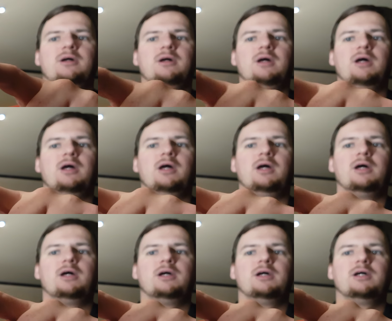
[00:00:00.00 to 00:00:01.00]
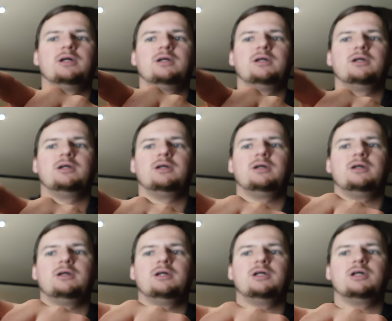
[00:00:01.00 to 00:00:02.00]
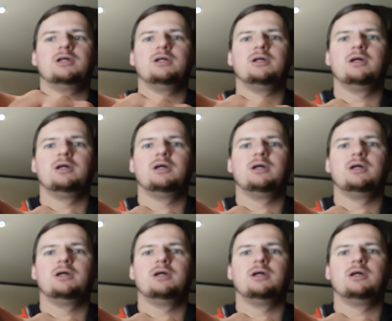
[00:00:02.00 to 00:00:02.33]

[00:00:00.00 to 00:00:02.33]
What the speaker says: No one is speaking in this clip.